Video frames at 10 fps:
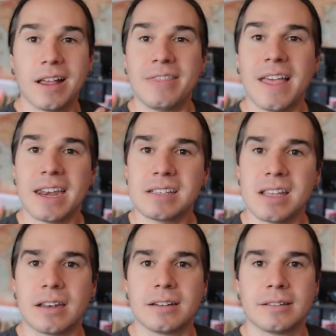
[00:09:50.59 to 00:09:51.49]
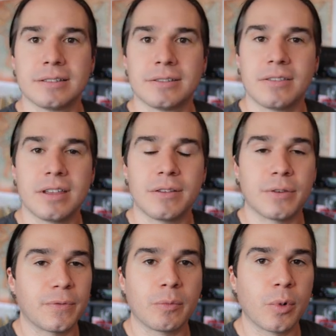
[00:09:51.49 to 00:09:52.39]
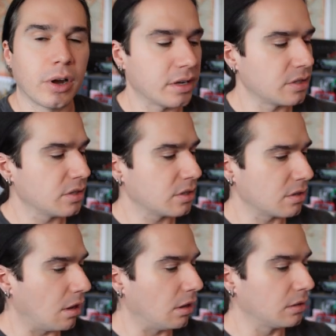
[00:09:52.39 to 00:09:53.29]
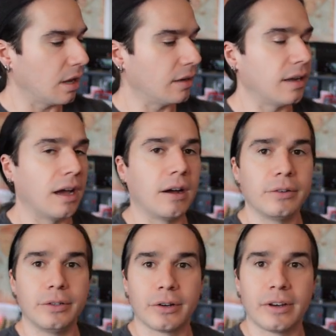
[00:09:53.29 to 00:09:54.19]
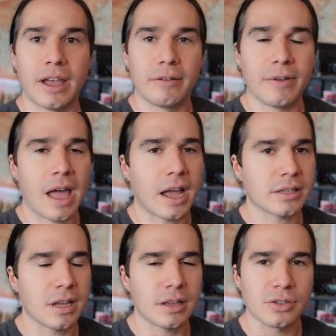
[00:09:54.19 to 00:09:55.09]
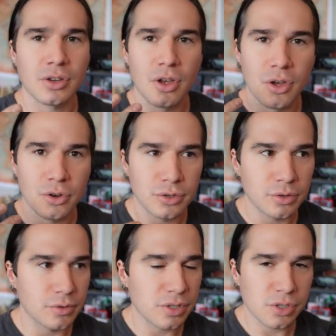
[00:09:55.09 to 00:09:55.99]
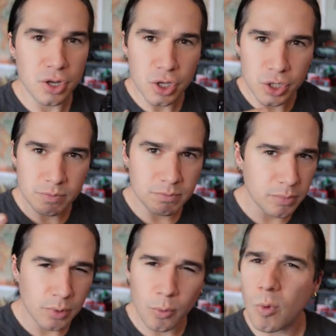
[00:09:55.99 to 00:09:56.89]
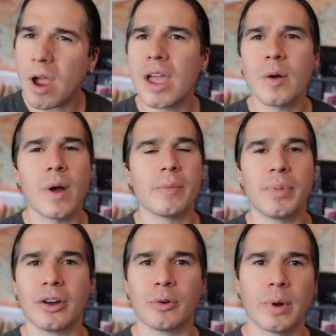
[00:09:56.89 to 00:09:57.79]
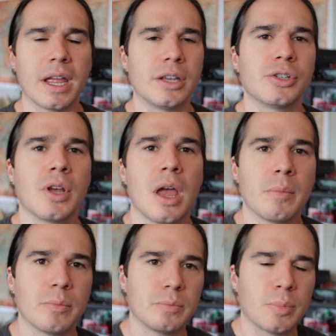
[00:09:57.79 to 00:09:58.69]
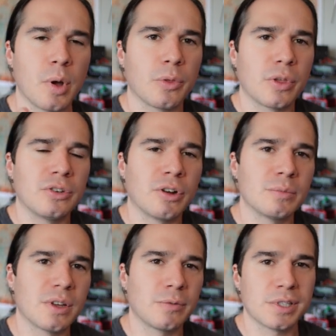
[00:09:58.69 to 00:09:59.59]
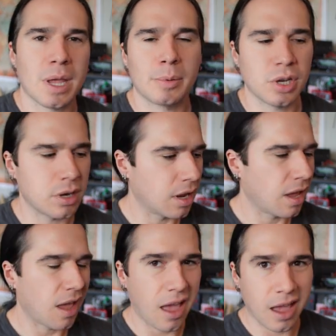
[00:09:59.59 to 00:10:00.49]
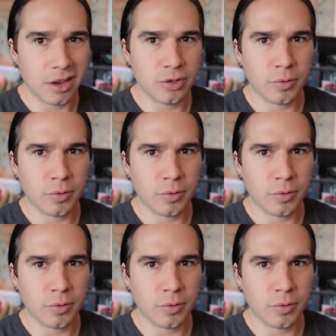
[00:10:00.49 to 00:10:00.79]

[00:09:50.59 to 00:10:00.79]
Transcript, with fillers: And that is it. The, the firmware is installed and now you're gonna have access to this way, way bigger range, both in terms of reception and